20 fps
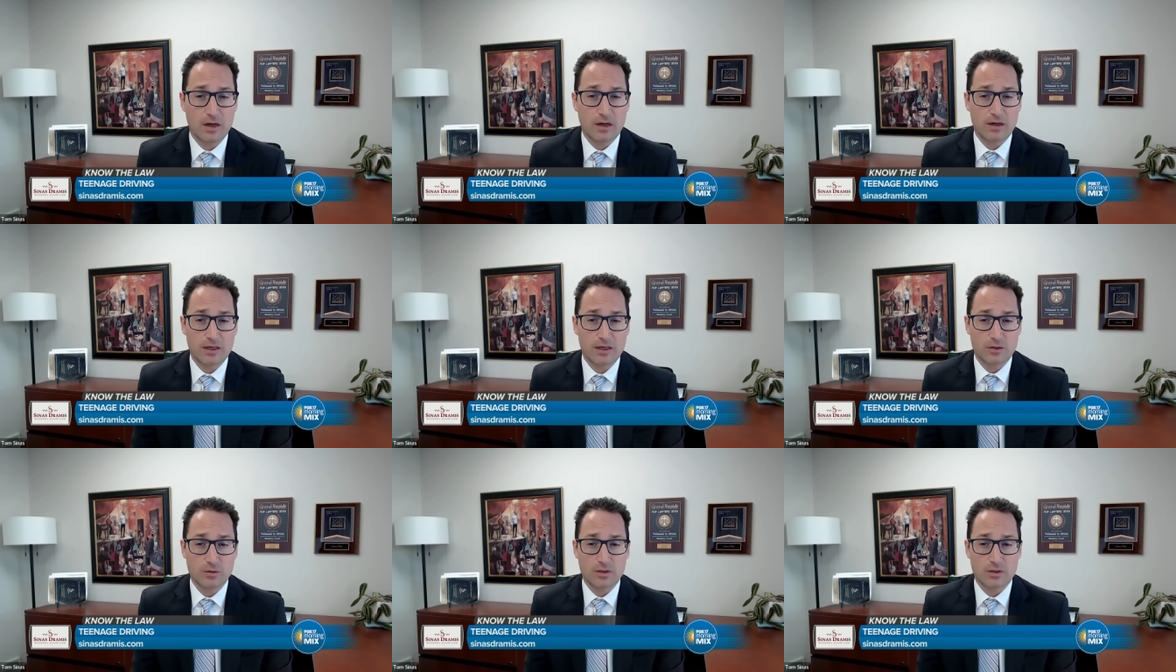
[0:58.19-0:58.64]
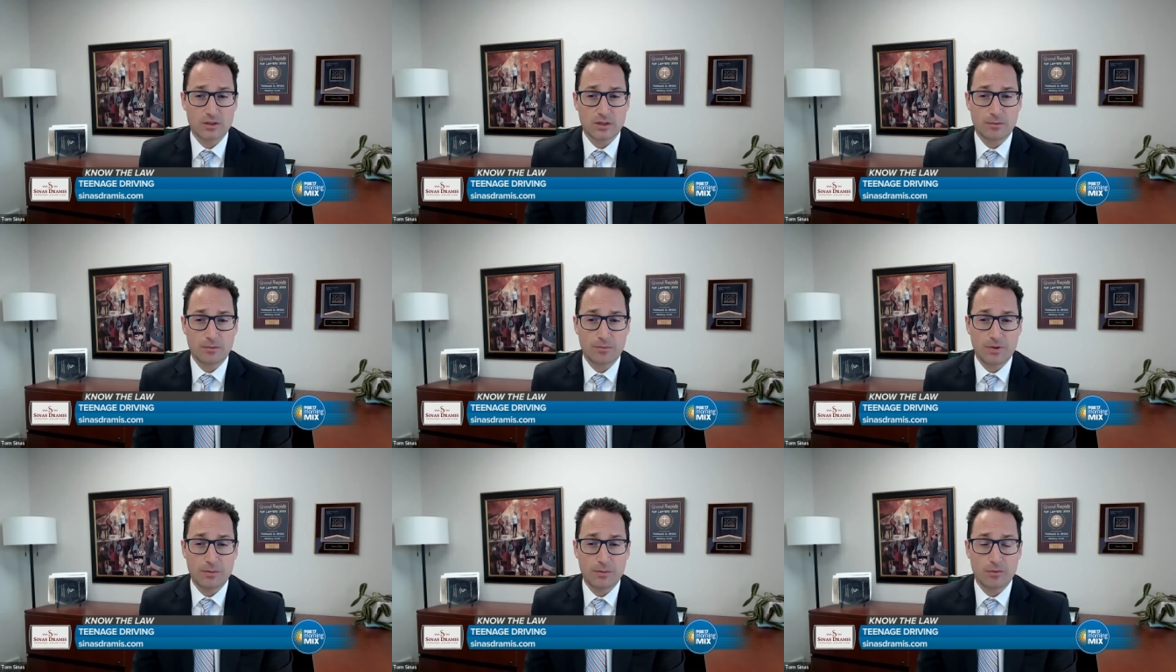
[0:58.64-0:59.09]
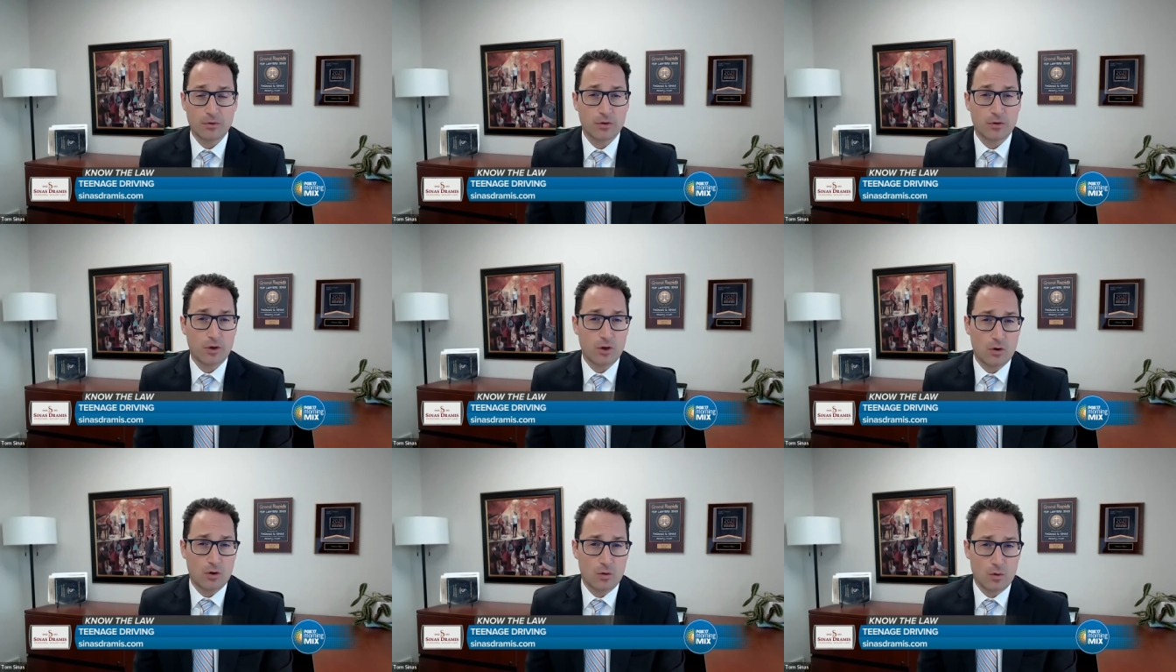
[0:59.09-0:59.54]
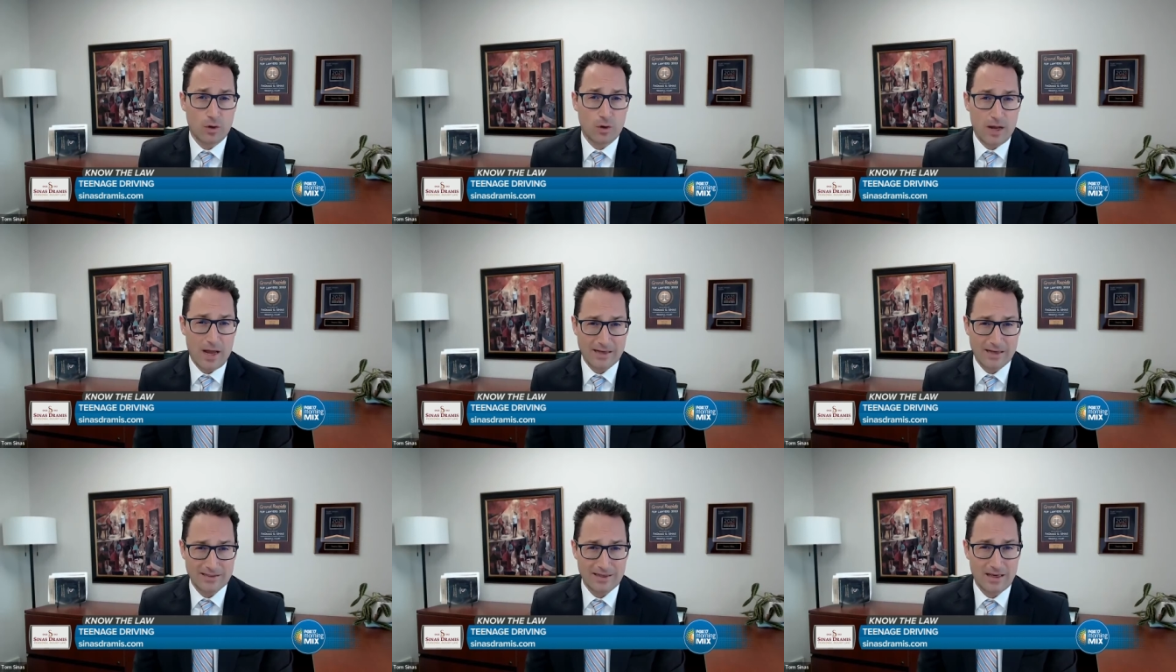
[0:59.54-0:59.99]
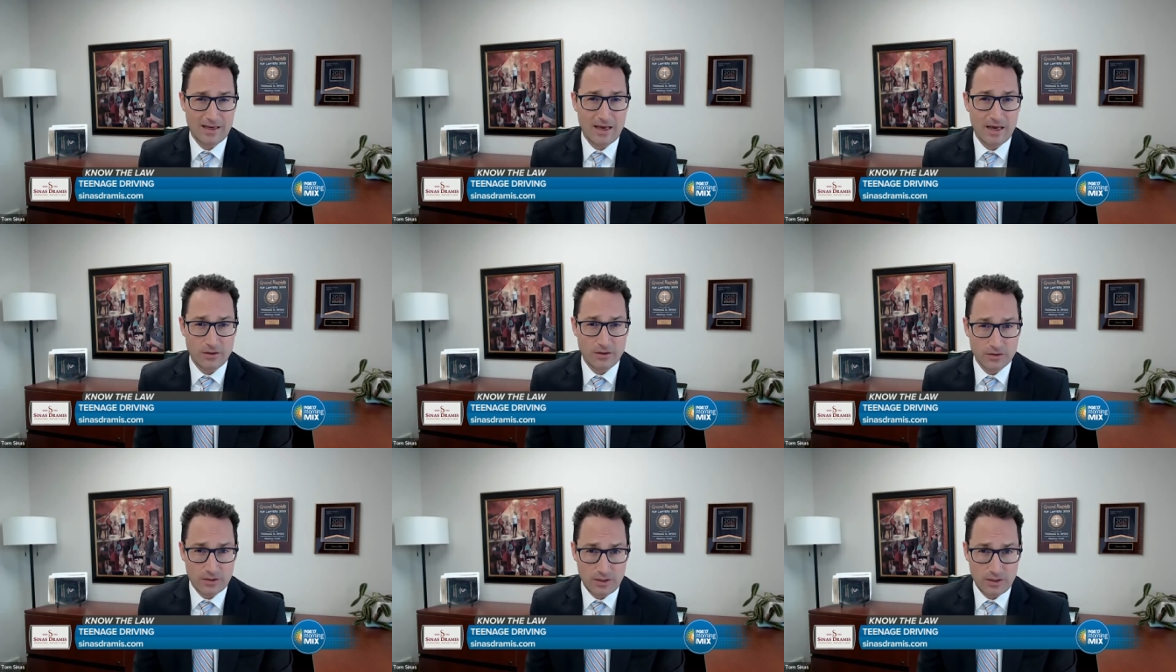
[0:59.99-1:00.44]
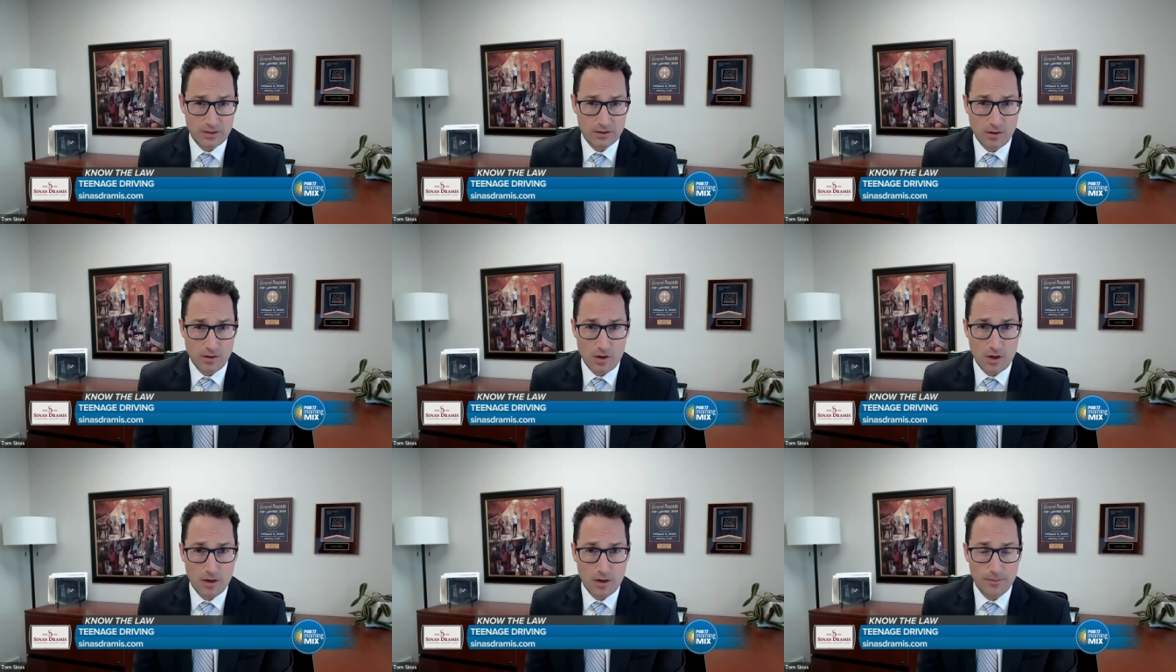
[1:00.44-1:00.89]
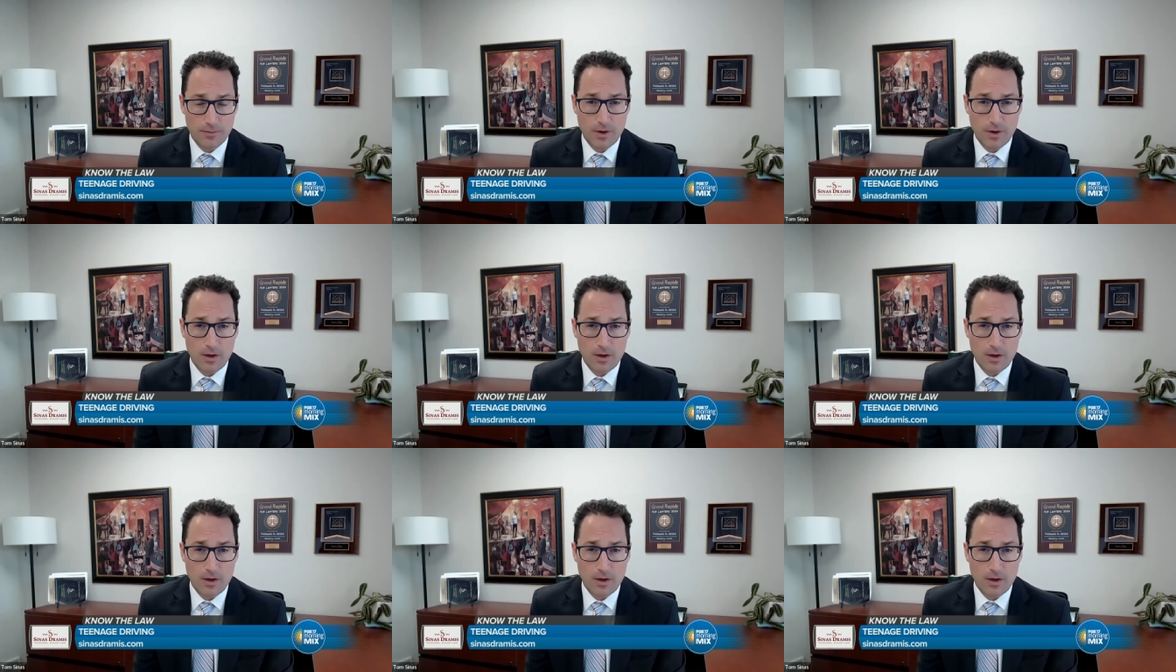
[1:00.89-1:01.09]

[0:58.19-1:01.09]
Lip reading: is what some people know as Kelsey's Law.